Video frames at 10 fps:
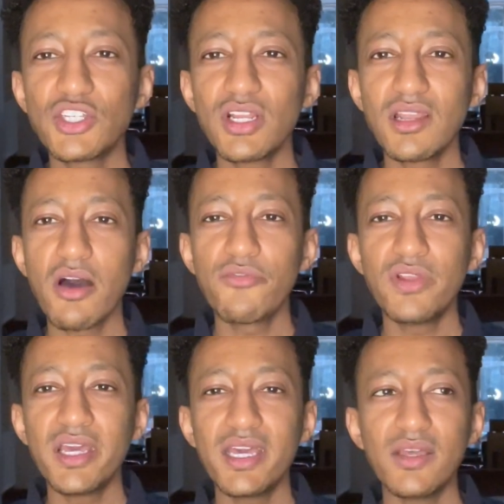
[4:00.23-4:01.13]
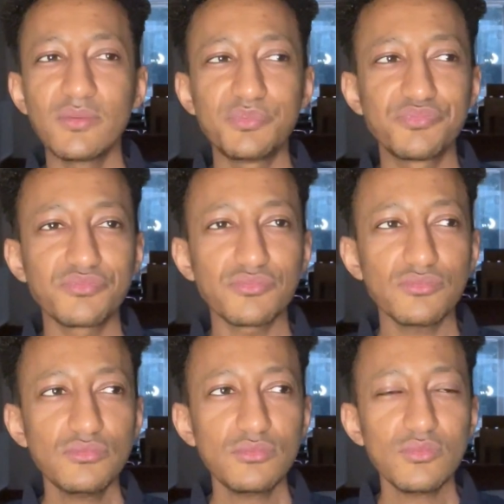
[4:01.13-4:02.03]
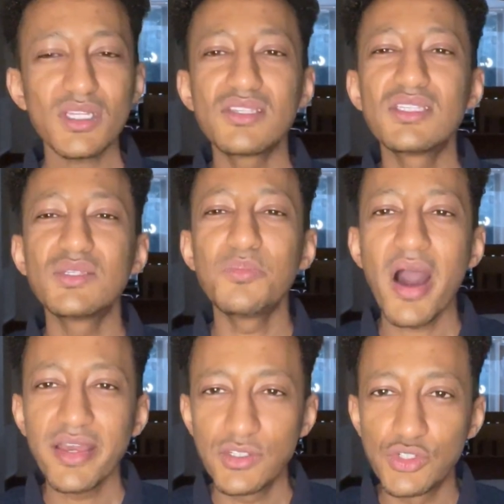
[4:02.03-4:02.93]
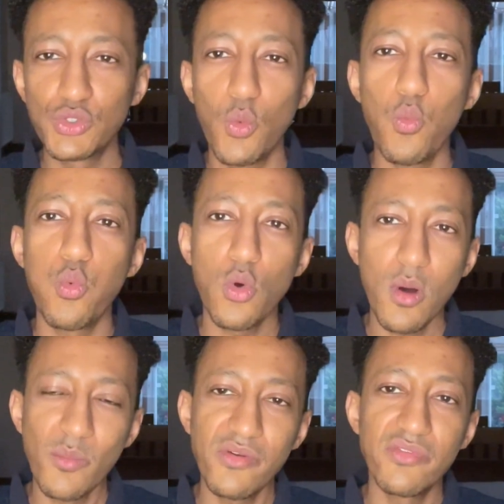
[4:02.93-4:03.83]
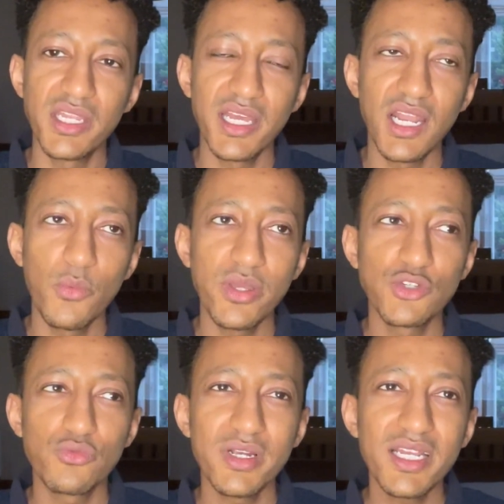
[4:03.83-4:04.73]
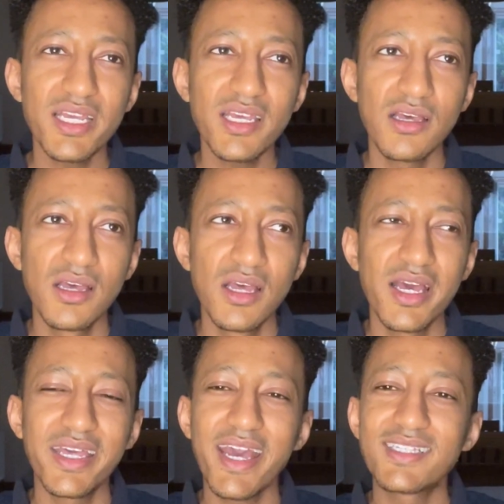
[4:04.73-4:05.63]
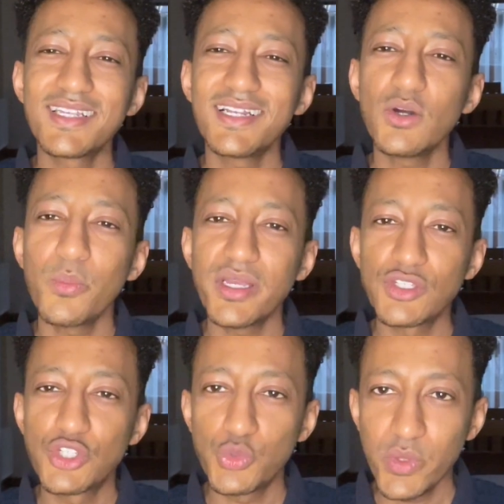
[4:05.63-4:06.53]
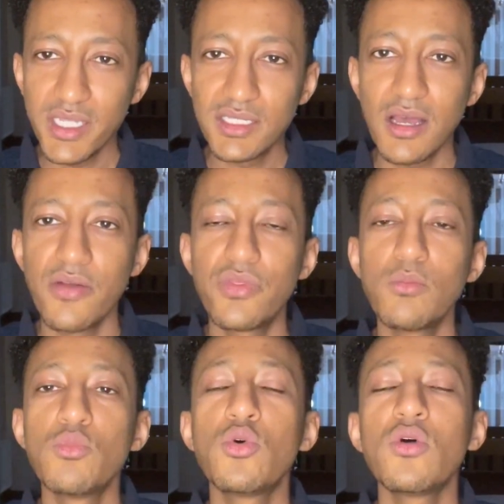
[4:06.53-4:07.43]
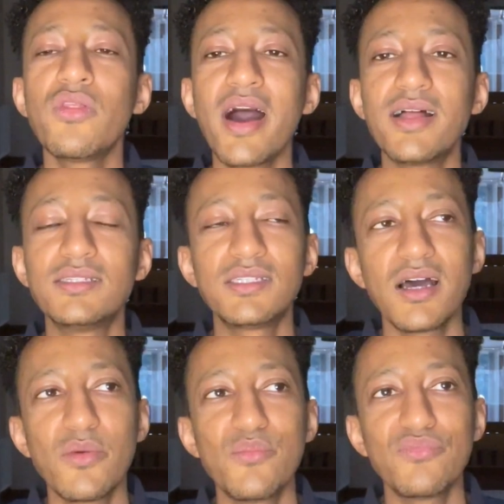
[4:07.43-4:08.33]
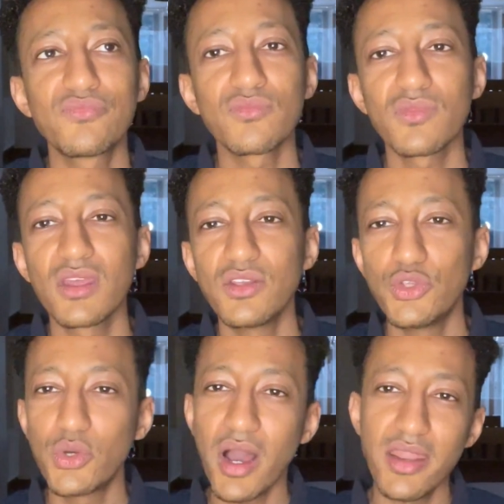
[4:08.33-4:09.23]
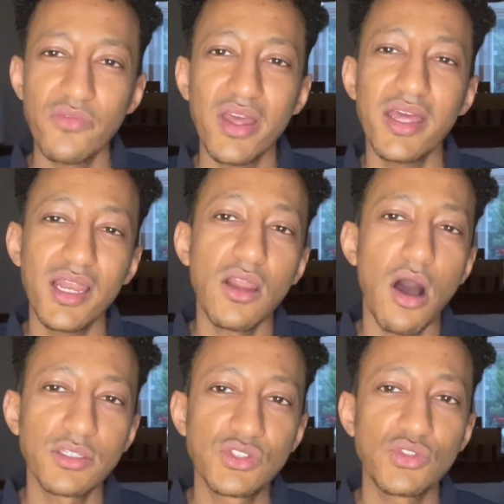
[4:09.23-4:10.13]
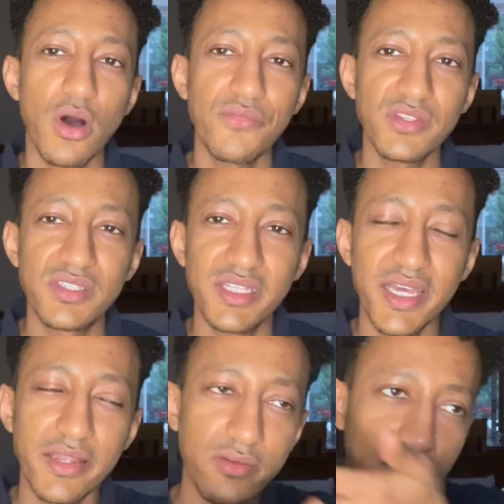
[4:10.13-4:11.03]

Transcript: a lovely spiced, warm vanilla, which really gets a little bit sweeter the more that it lasts on the skin.